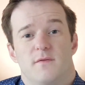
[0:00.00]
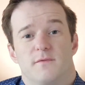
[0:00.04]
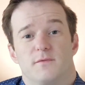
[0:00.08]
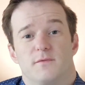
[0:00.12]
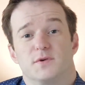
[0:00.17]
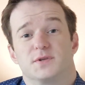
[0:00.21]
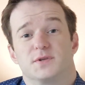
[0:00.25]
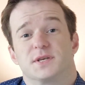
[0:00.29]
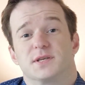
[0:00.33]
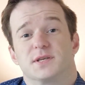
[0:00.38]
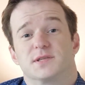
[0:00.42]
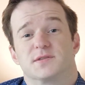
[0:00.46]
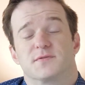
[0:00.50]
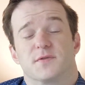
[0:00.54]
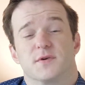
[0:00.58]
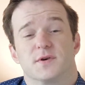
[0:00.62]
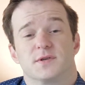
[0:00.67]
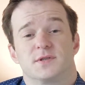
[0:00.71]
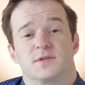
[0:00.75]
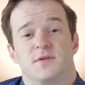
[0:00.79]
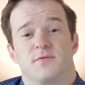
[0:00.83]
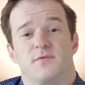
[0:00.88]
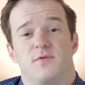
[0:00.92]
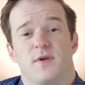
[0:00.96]
First things
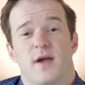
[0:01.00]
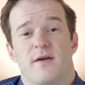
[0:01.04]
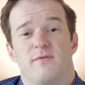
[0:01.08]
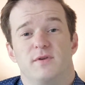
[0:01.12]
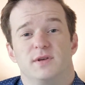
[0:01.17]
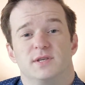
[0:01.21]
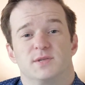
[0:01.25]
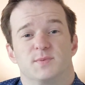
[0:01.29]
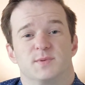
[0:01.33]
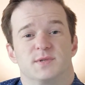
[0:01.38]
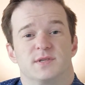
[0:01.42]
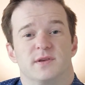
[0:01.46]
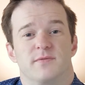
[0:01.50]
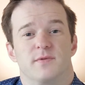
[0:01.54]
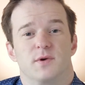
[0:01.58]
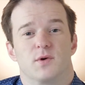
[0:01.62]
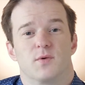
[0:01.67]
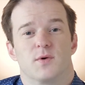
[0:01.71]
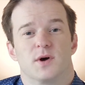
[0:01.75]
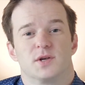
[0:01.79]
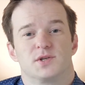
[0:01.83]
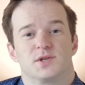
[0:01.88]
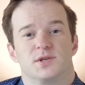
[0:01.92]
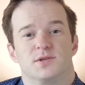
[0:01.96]
first, if you have any specific
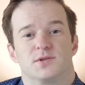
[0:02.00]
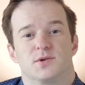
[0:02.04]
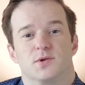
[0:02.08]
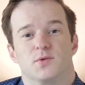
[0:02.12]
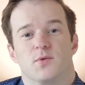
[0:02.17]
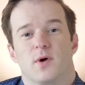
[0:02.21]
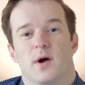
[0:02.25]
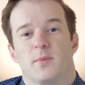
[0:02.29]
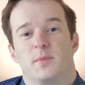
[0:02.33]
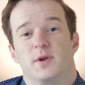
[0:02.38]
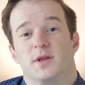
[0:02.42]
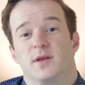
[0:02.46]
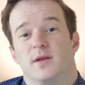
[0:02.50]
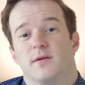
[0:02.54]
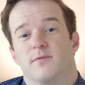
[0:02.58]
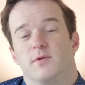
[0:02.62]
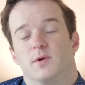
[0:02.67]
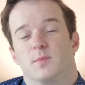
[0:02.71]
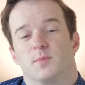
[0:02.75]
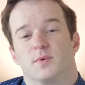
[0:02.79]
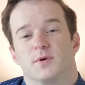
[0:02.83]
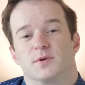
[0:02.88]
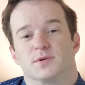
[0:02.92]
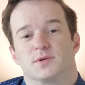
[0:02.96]
questions or you want me to give you
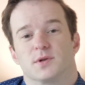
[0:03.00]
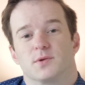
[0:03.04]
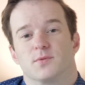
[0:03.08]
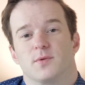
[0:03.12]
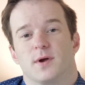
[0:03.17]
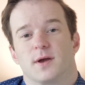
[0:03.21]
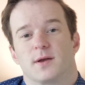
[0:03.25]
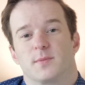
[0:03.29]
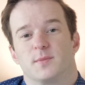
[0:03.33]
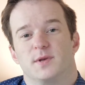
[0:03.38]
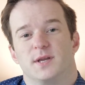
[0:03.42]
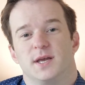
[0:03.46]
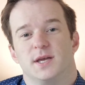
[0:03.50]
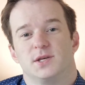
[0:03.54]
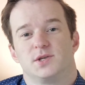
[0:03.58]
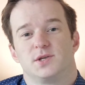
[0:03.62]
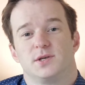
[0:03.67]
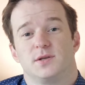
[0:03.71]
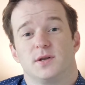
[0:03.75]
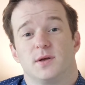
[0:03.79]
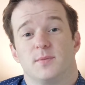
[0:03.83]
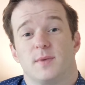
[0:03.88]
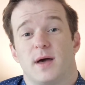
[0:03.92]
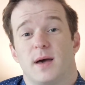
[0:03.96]
a personal
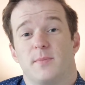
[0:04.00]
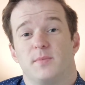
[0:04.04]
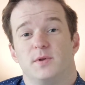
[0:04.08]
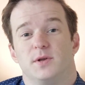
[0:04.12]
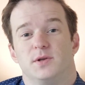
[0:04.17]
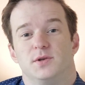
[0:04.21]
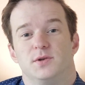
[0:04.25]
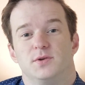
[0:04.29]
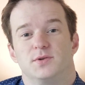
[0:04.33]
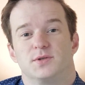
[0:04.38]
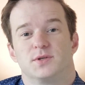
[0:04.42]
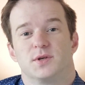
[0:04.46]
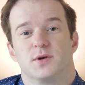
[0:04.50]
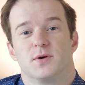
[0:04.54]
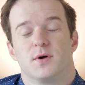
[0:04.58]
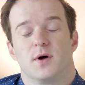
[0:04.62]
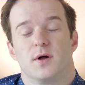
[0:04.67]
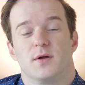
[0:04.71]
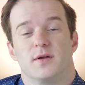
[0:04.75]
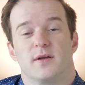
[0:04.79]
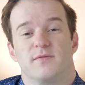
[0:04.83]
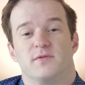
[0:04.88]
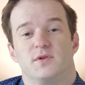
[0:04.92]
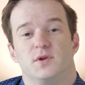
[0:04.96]
recommendation, I'm happy to do so.
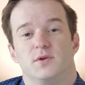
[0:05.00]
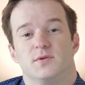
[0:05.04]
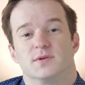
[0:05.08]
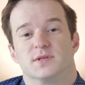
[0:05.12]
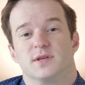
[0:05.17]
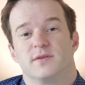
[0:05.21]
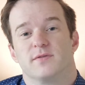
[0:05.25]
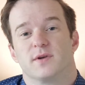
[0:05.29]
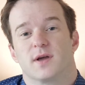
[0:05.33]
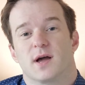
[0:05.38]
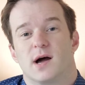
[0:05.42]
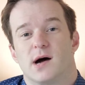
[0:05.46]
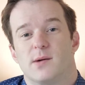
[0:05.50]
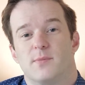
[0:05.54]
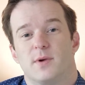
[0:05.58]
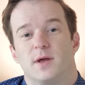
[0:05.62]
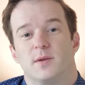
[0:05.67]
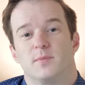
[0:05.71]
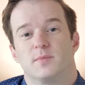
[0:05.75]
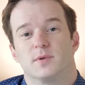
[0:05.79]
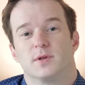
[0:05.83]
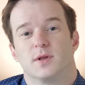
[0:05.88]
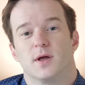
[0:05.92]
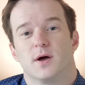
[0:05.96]
All you have to do is leave a
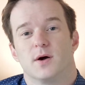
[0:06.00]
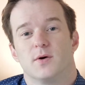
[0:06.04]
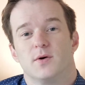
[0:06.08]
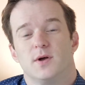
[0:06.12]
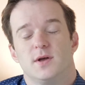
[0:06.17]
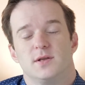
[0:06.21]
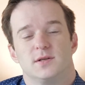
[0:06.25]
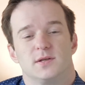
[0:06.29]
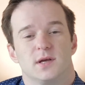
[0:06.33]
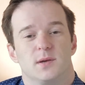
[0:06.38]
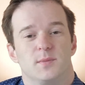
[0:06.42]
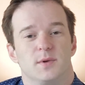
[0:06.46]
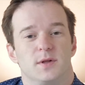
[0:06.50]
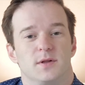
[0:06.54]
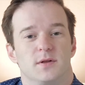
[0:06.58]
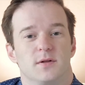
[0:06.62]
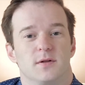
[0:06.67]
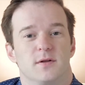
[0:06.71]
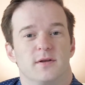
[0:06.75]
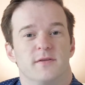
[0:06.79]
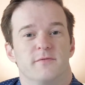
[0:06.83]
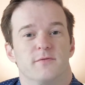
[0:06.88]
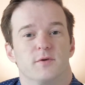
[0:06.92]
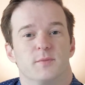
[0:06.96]
comment below. Tell me a
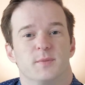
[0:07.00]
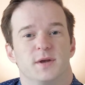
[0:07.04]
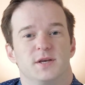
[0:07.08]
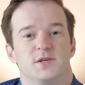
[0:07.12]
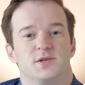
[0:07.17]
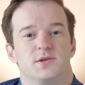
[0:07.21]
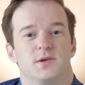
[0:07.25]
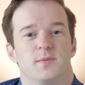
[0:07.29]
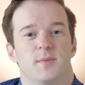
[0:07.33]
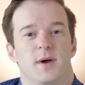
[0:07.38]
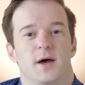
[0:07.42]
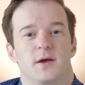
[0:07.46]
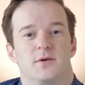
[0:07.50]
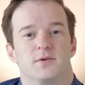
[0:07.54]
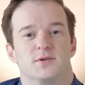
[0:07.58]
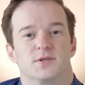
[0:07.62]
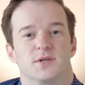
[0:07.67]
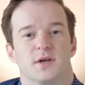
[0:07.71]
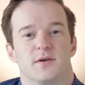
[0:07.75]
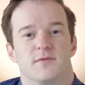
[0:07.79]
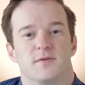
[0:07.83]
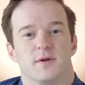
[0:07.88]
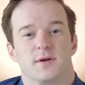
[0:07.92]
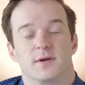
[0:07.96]
little information about
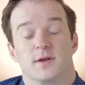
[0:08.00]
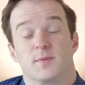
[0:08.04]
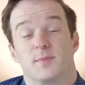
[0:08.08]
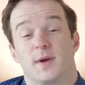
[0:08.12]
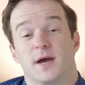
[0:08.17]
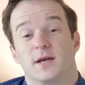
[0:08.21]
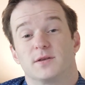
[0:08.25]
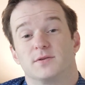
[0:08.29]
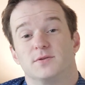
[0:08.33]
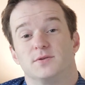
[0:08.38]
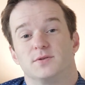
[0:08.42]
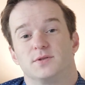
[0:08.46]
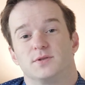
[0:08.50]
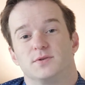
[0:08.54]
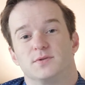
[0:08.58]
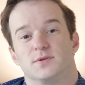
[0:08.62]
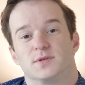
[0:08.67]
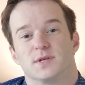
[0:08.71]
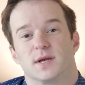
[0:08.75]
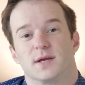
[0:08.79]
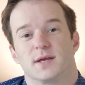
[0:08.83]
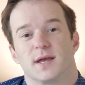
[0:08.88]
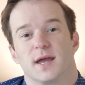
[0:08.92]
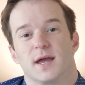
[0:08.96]
yourself and I'll get back to you as soon
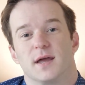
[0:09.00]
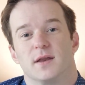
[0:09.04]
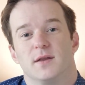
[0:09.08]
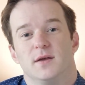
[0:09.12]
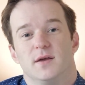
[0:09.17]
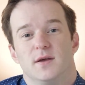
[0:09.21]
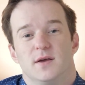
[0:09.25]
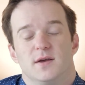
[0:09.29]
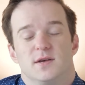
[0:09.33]
as I can.